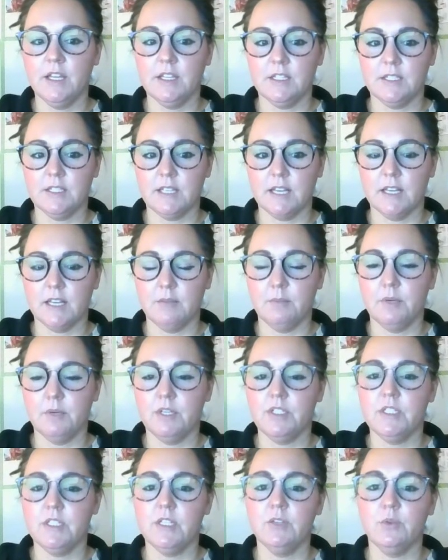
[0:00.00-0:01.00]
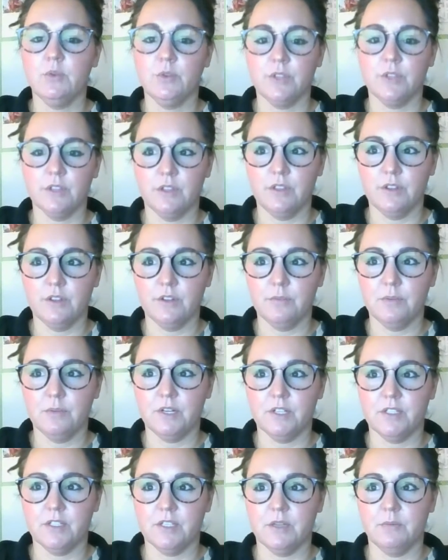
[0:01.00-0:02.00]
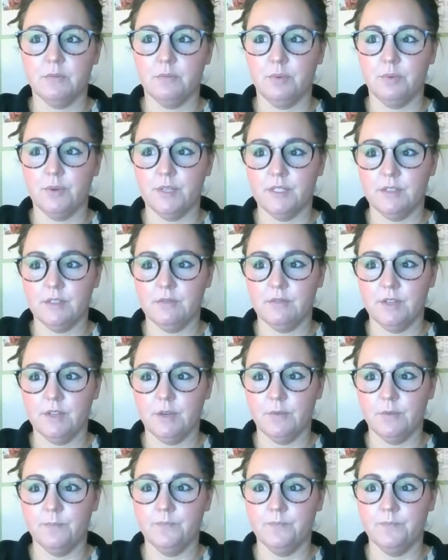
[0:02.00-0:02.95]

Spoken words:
the second person, or the third person point of view?